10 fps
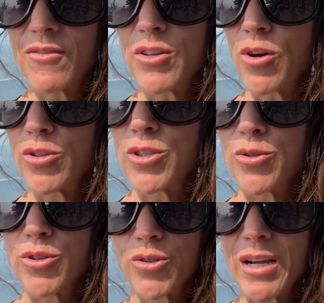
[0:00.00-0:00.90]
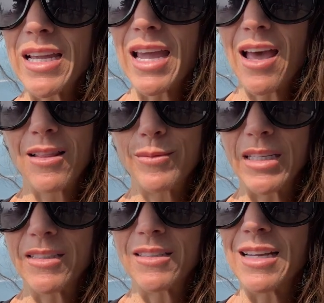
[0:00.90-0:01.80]
If you go to drink
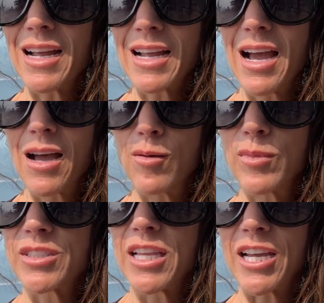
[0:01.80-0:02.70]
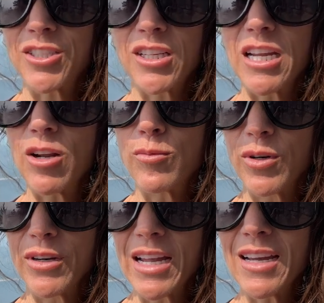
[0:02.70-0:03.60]
element dot com slash keto
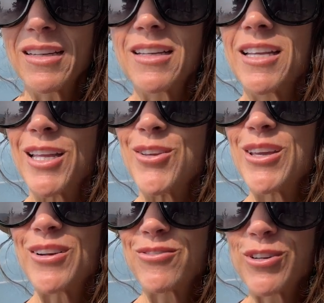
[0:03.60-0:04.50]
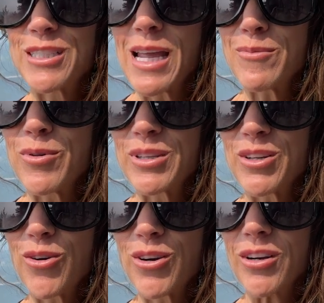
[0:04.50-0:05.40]
maria, you can get a free sample with
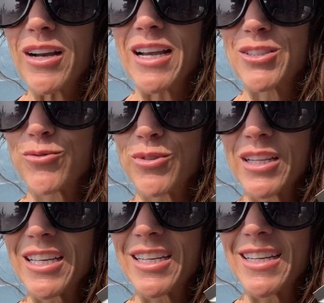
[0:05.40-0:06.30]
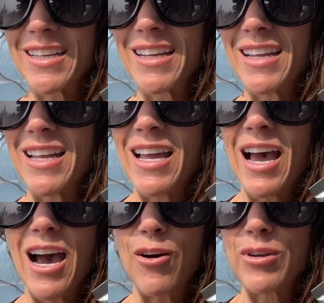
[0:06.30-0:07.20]
your order, and it's really good.
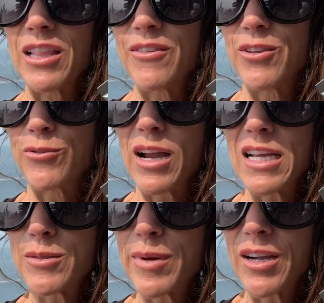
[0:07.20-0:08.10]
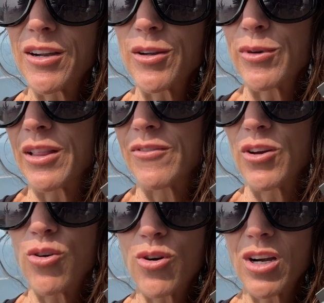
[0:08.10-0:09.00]
Uh, we love the raspberry, we love the
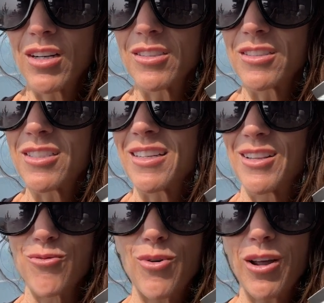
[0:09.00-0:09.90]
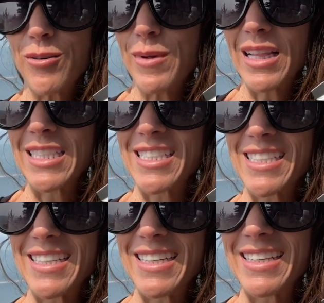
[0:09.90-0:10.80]
orange, the watermelon's
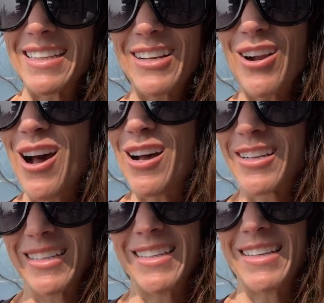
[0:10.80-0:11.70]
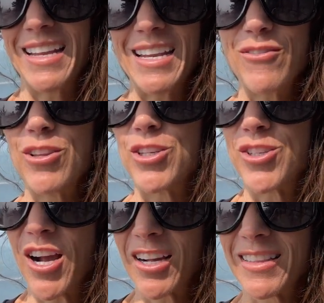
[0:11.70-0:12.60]
good, they're all good, and even the
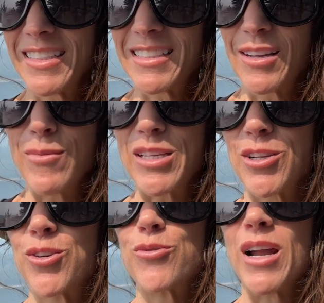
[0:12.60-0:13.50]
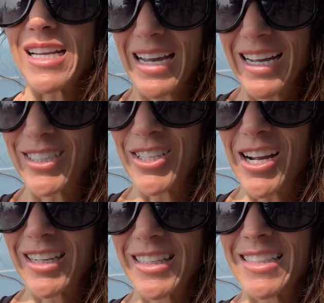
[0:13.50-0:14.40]
chocolate. It makes a great hot
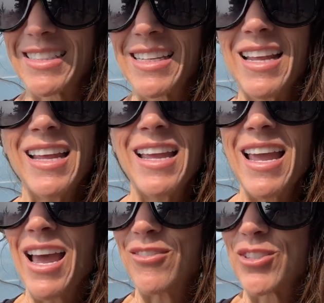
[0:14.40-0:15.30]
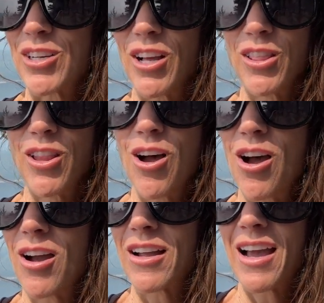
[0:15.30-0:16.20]
chocolate after a
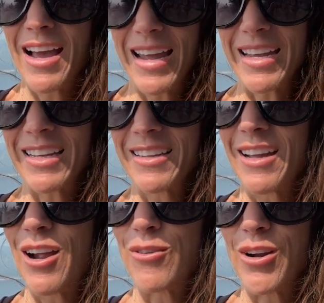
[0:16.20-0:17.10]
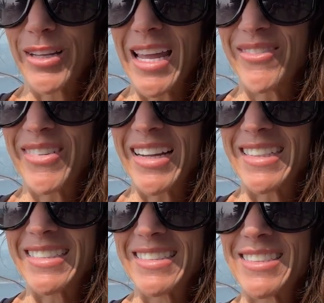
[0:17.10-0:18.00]
long hike around a
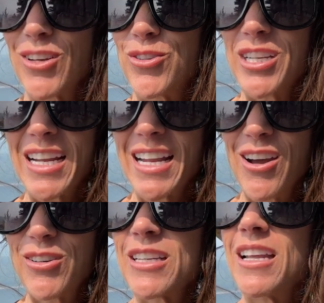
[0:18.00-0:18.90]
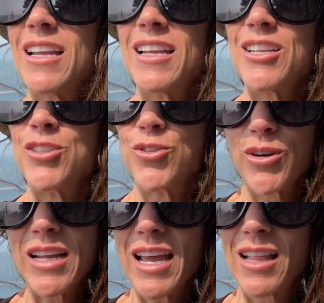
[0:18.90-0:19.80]
campfire. So check it out,
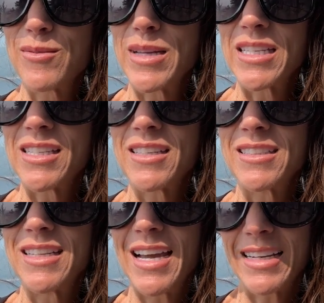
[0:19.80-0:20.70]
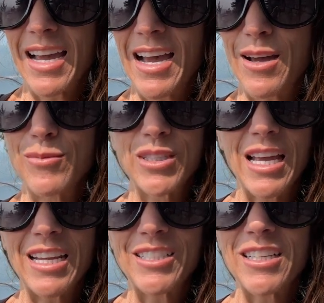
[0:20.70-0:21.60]
drink element dot com
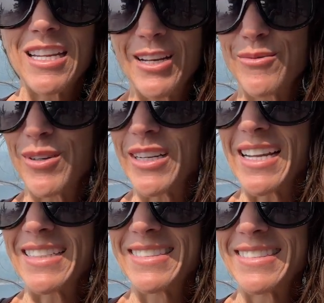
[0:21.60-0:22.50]
slash keto maria.